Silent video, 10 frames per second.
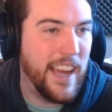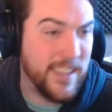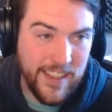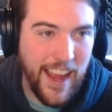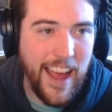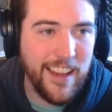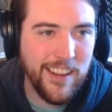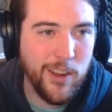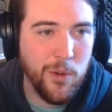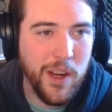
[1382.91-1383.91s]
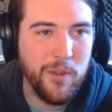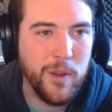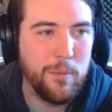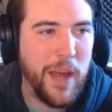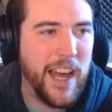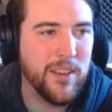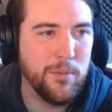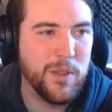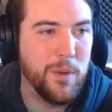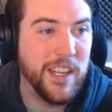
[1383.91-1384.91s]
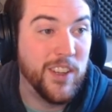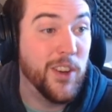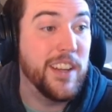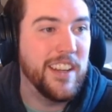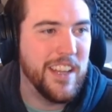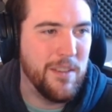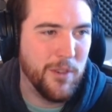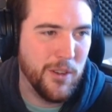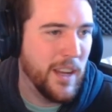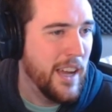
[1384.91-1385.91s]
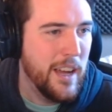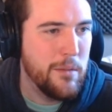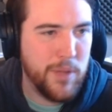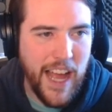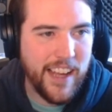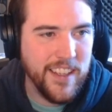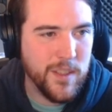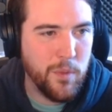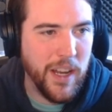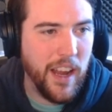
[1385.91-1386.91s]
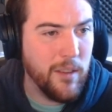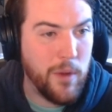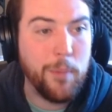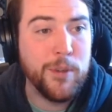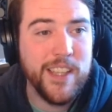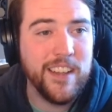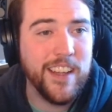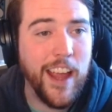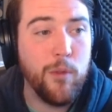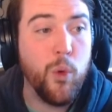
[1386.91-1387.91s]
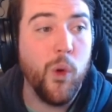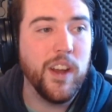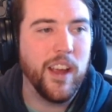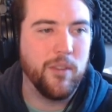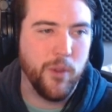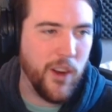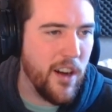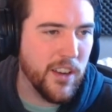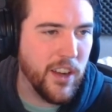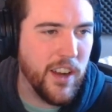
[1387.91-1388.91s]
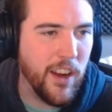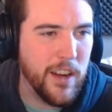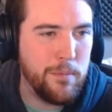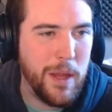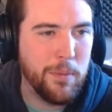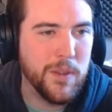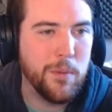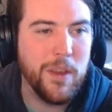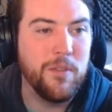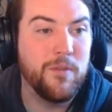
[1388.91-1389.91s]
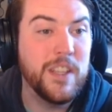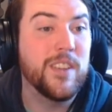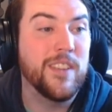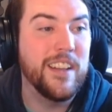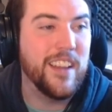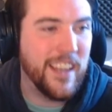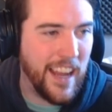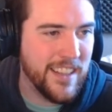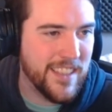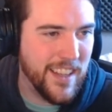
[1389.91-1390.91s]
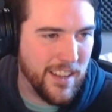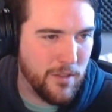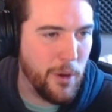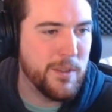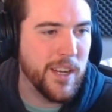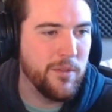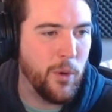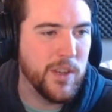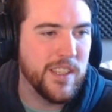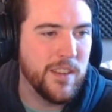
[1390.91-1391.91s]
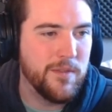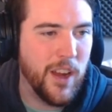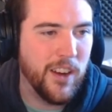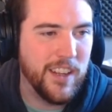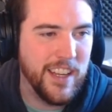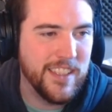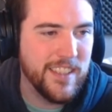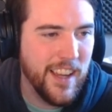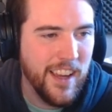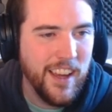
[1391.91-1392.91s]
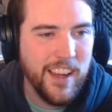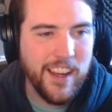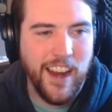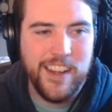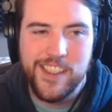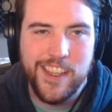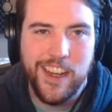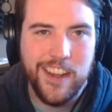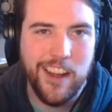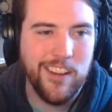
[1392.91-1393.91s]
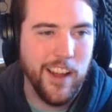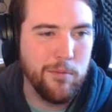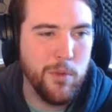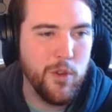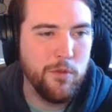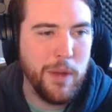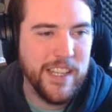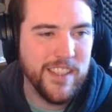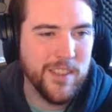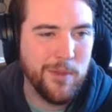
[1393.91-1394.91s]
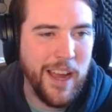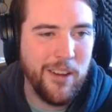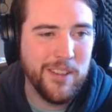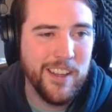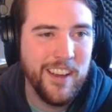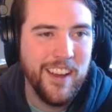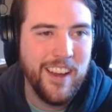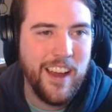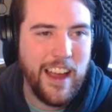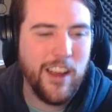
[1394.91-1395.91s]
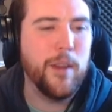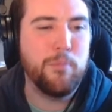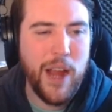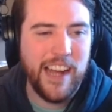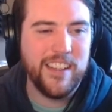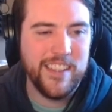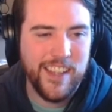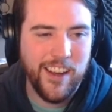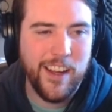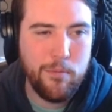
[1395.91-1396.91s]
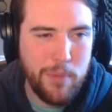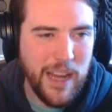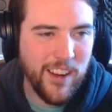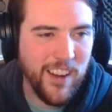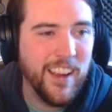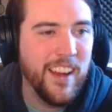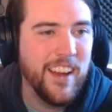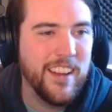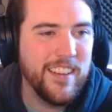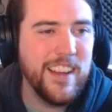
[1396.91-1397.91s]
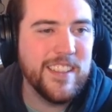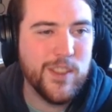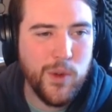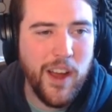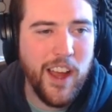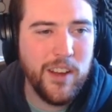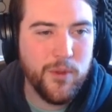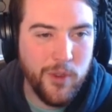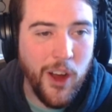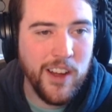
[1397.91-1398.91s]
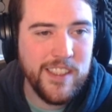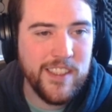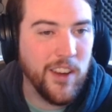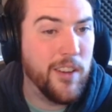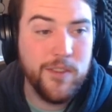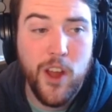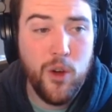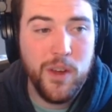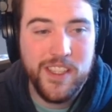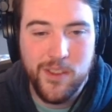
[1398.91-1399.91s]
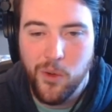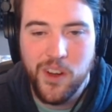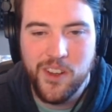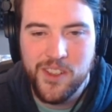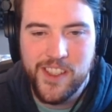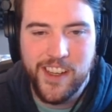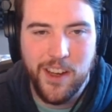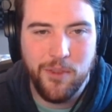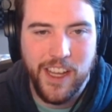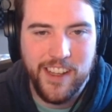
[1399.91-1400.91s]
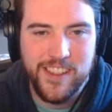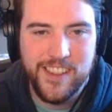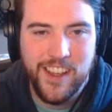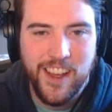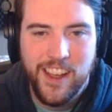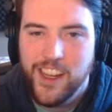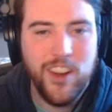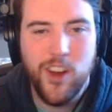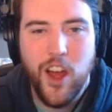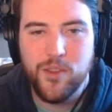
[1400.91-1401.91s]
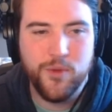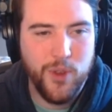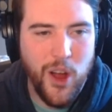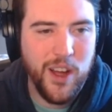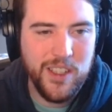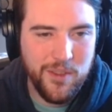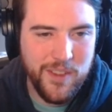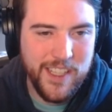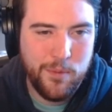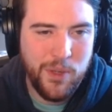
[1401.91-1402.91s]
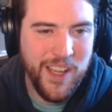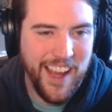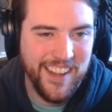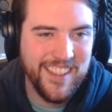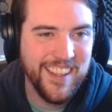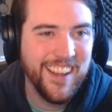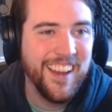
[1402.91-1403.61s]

as an allegory for the battle between good and evil. Black is winning, representing a warning for all good hearted people to be vigilant against the encroaching forces of darkness. Can I just get in there and like move pieces around? I gotta practice, I gotta get better. These dried fronds are of no historical significance. You're not frond of this plant.